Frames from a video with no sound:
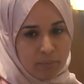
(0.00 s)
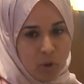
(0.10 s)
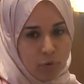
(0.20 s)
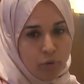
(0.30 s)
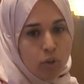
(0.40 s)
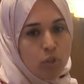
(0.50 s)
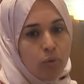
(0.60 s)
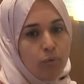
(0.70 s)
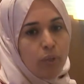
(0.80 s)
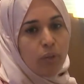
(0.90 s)
of course,
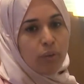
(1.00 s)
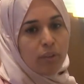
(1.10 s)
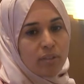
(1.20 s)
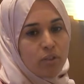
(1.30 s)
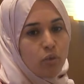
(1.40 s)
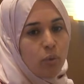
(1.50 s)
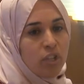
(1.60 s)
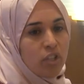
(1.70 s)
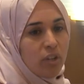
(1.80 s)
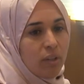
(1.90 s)
if we look at the
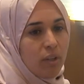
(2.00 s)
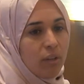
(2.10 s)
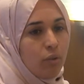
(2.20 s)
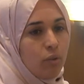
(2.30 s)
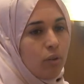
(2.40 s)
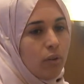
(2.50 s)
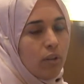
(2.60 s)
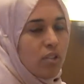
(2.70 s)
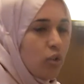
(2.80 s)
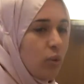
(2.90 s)
situation
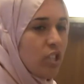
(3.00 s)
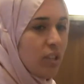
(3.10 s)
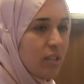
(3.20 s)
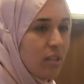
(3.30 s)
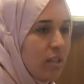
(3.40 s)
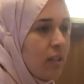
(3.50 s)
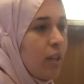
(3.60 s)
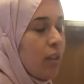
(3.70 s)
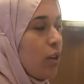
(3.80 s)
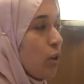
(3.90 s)
in Syria,
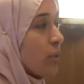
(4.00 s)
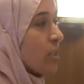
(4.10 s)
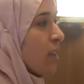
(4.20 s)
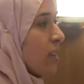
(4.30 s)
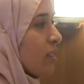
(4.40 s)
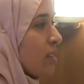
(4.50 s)
the no state in